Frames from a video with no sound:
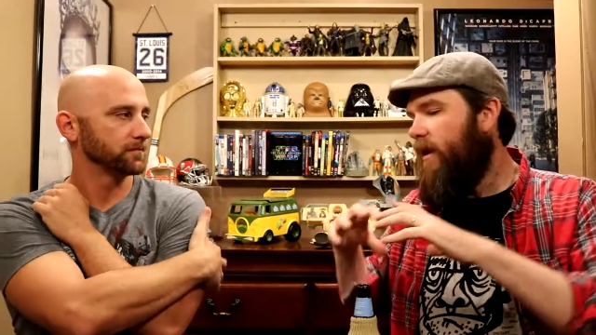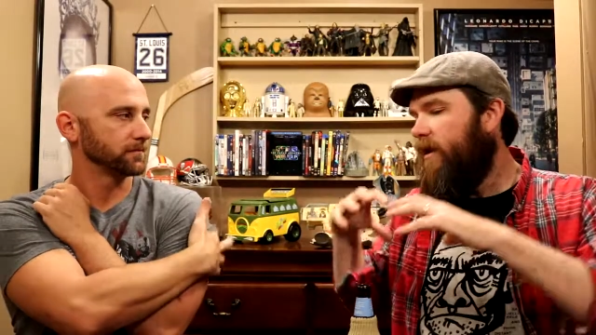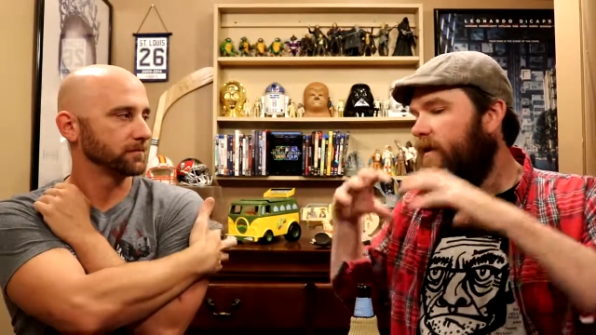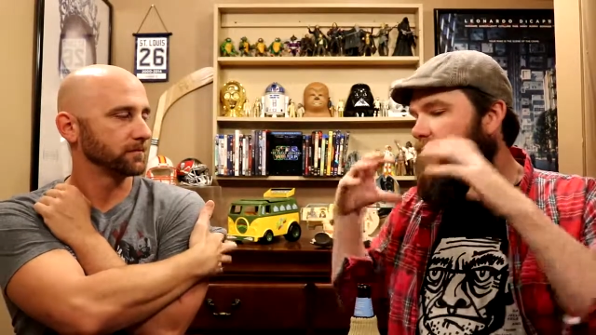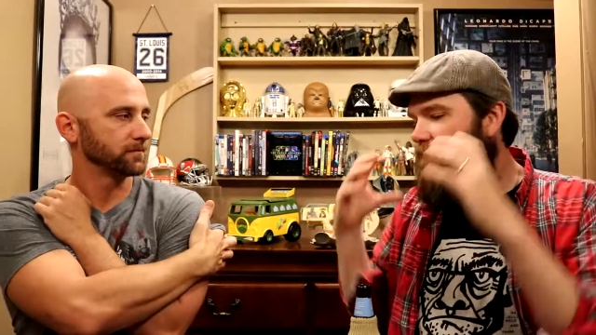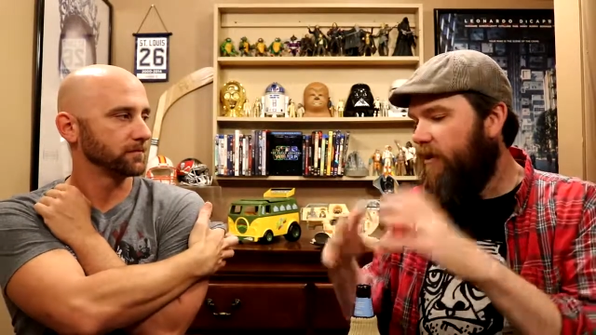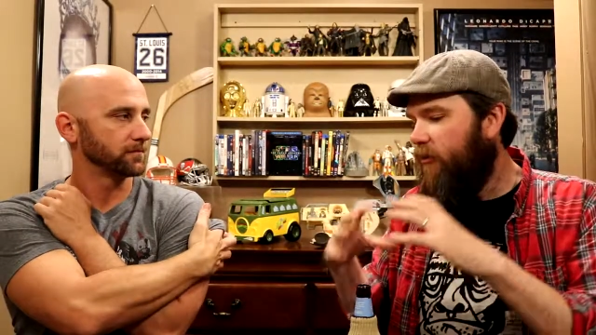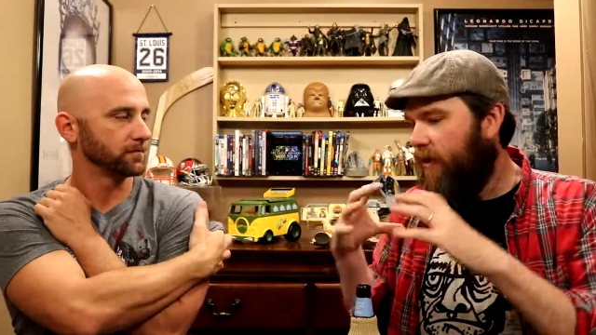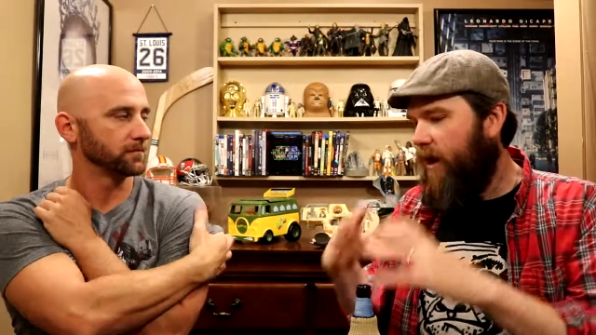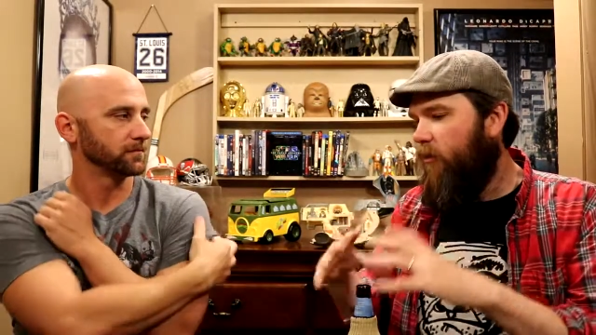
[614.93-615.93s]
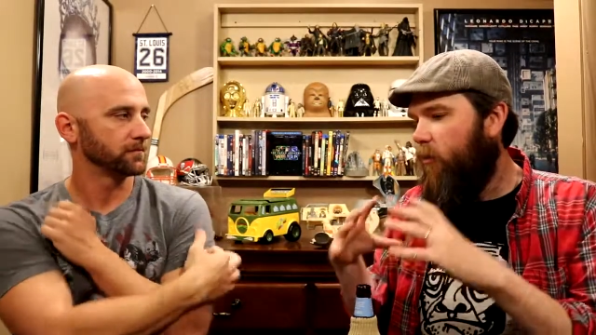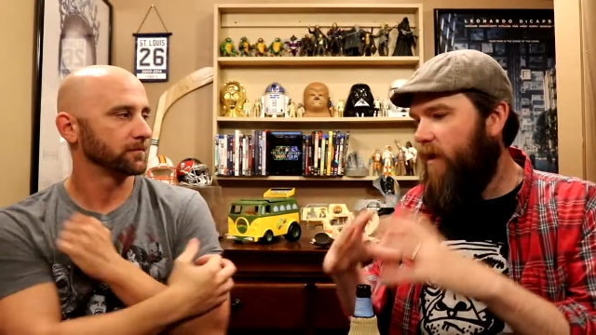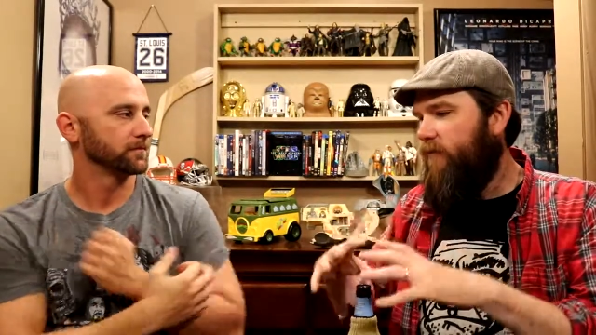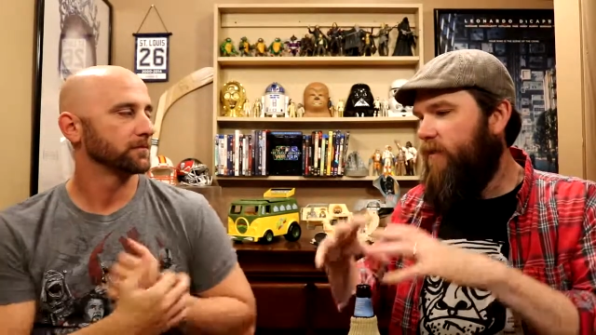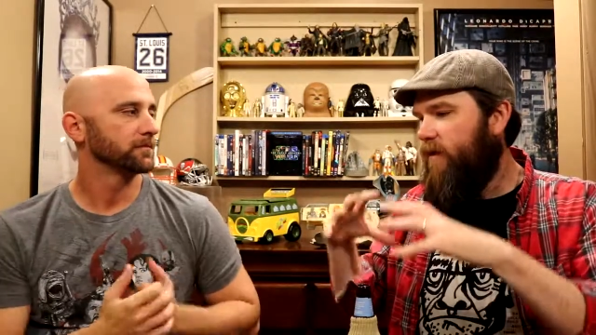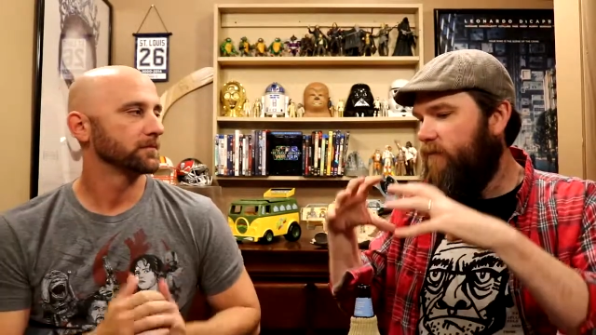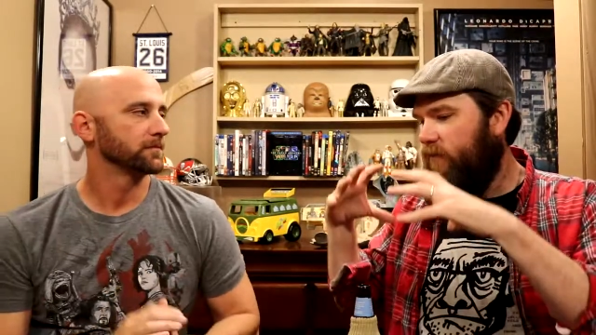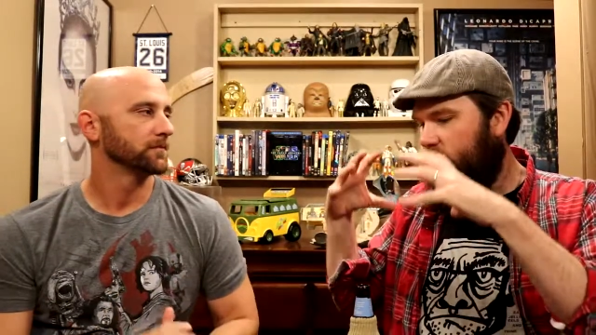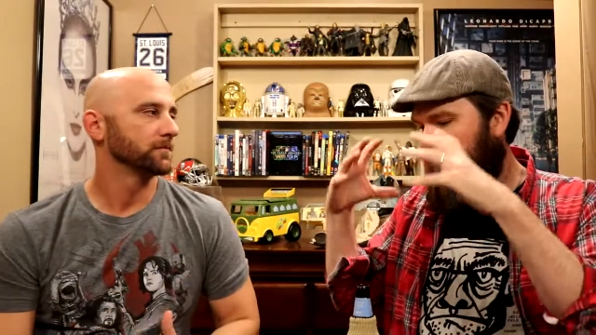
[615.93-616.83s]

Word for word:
Speaker 1: figuring out a way for him to